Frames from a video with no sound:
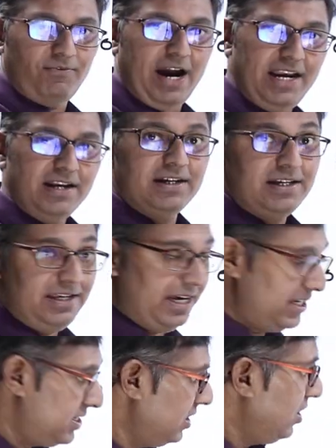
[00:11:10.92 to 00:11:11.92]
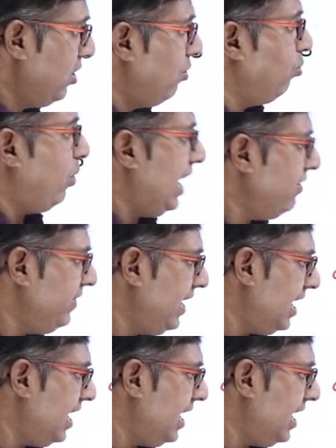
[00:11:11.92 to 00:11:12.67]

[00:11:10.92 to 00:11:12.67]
Fine? Yes. Why we